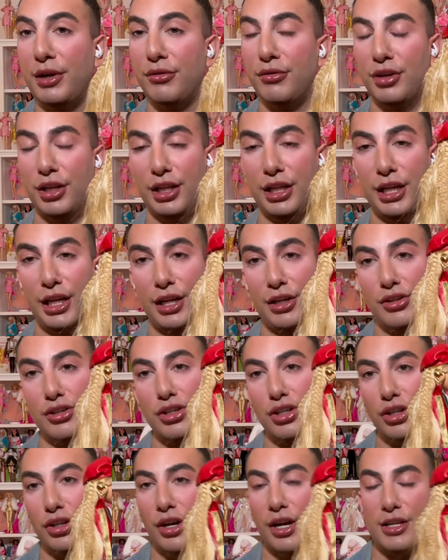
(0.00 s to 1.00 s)
really
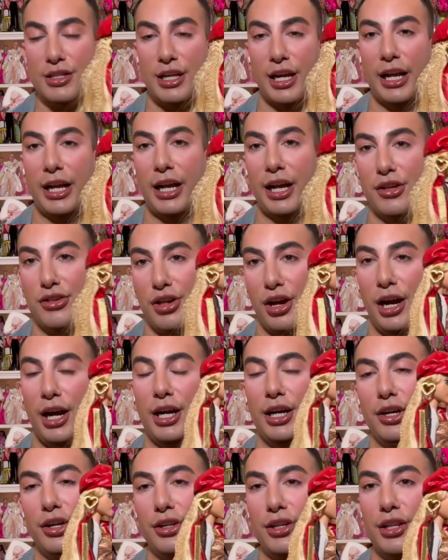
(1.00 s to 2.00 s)
into as like a
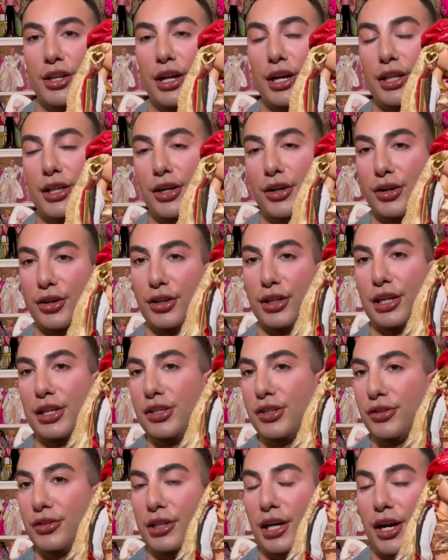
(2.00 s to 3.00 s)
child in like the early
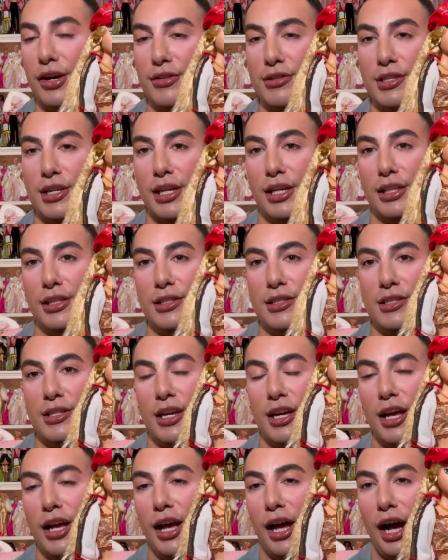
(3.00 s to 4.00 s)
2000s.
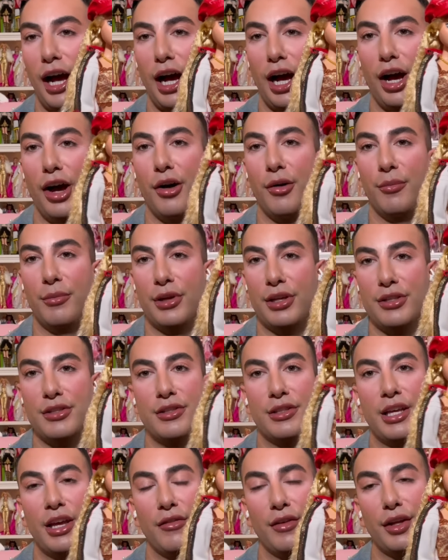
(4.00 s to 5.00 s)

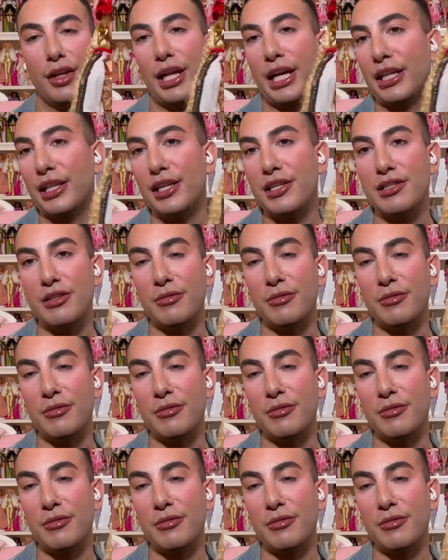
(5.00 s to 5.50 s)
It's giving like Lizzie